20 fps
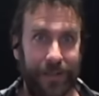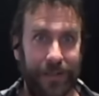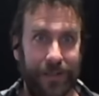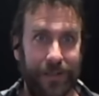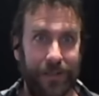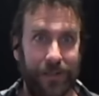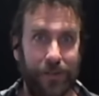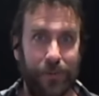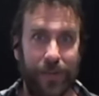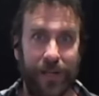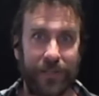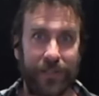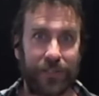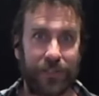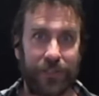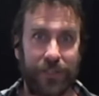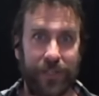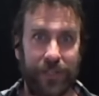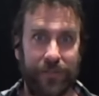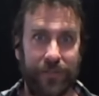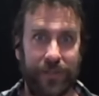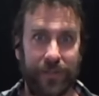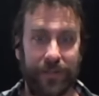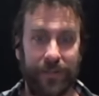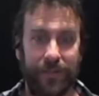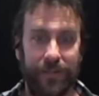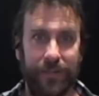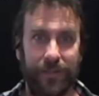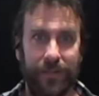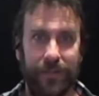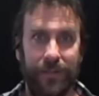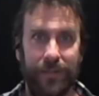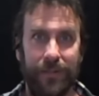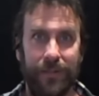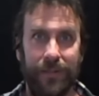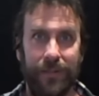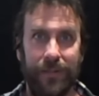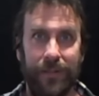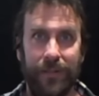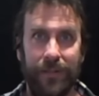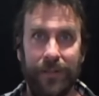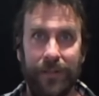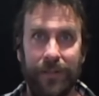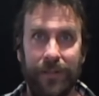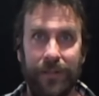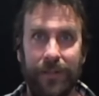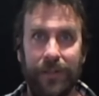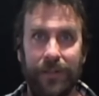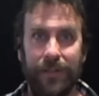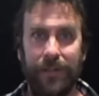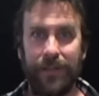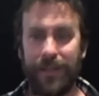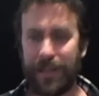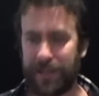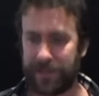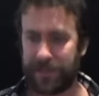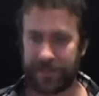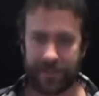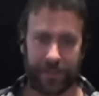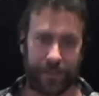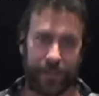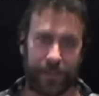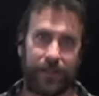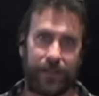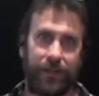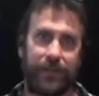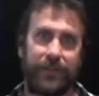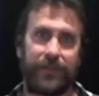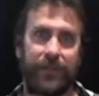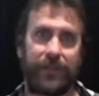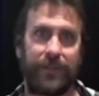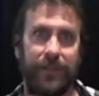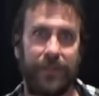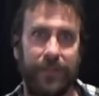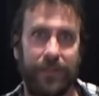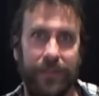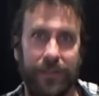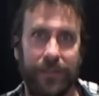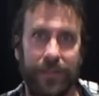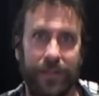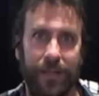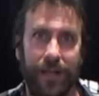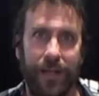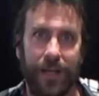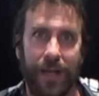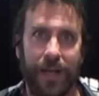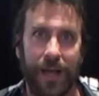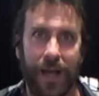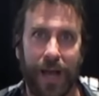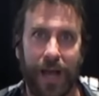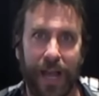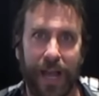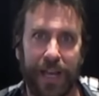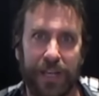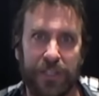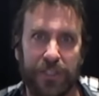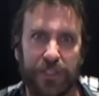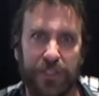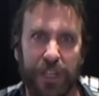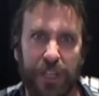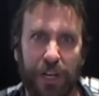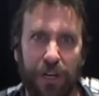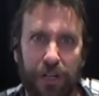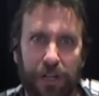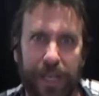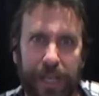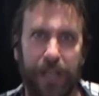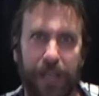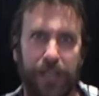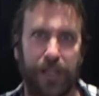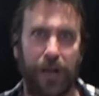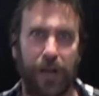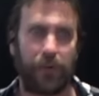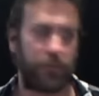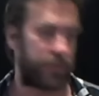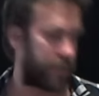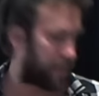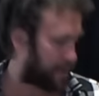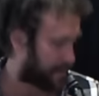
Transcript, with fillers: who wants a shifter? I can still get closer. I can still get closer.